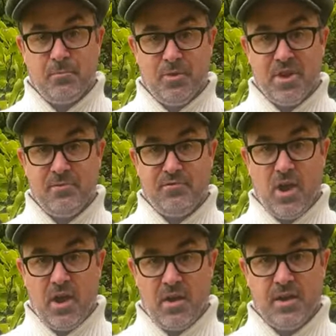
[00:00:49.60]
can bring them for a
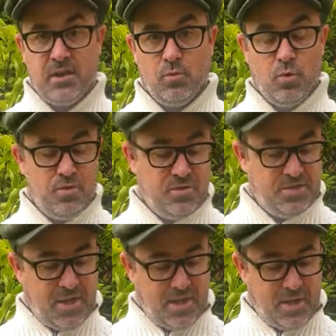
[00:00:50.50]
hike in the woods
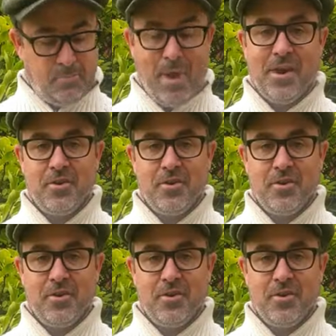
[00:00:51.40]
and you can batter